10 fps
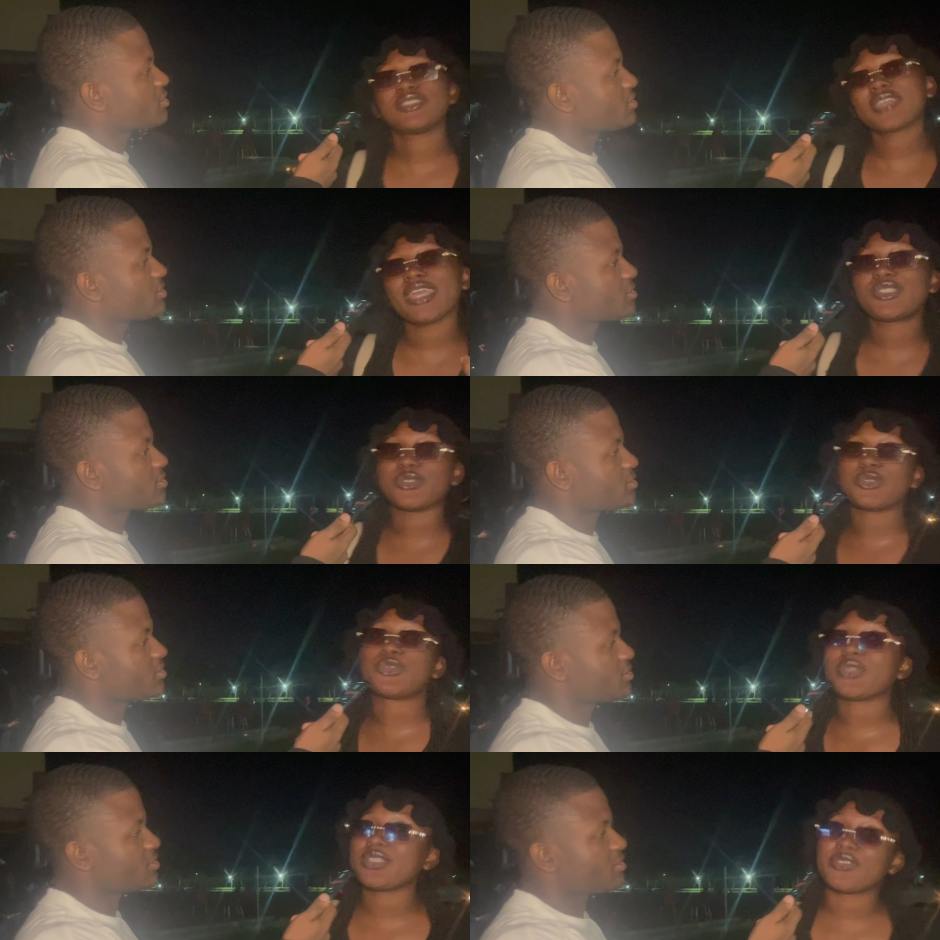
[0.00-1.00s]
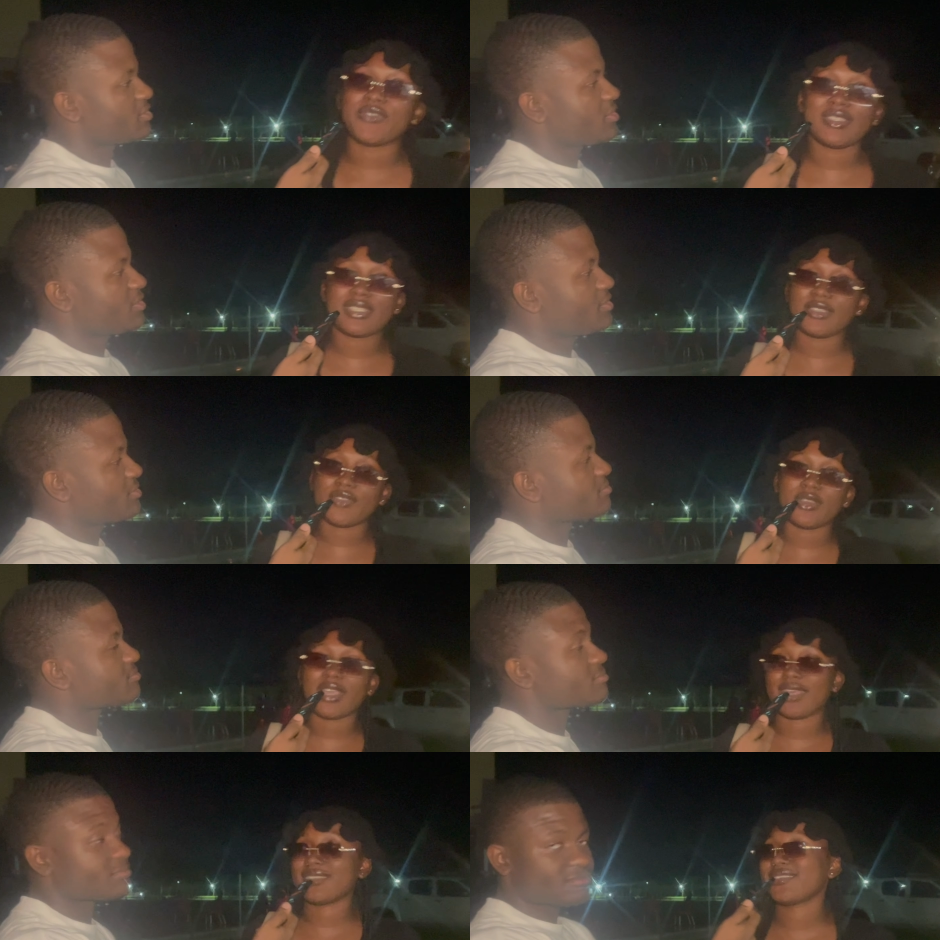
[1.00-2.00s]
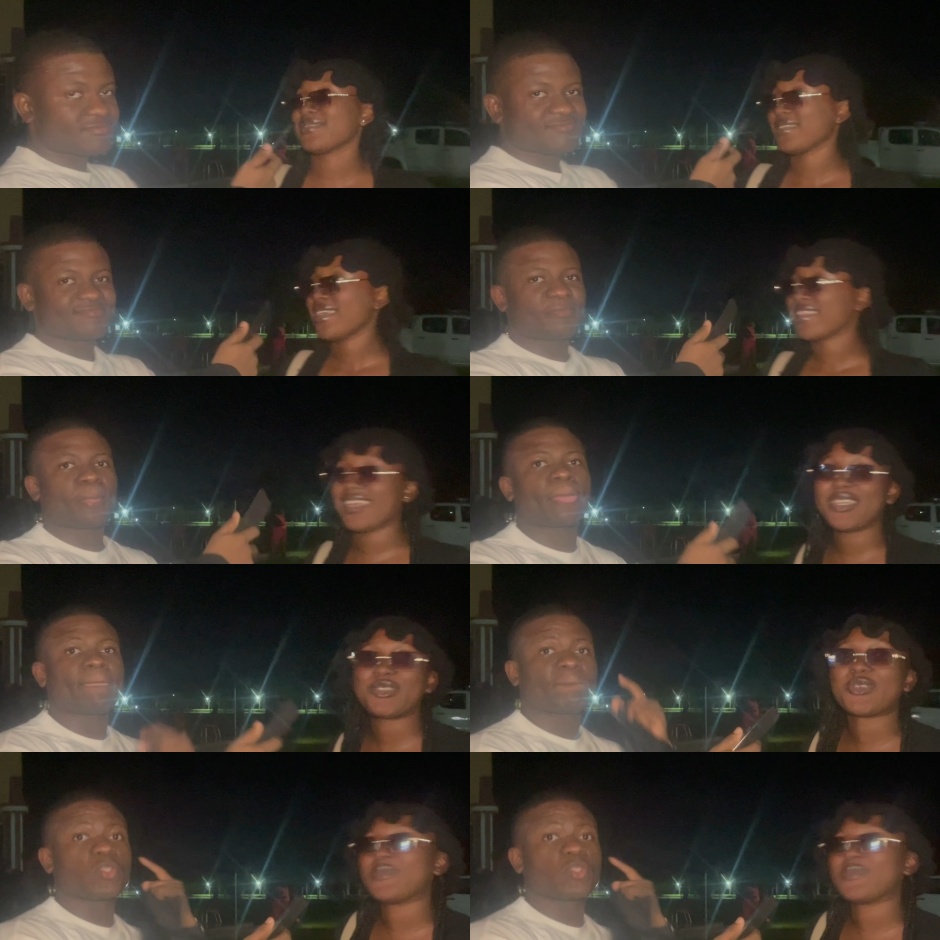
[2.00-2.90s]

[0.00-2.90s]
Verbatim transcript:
Speaker 1: You guys should tune into VinzeTV, you guys. Thank you so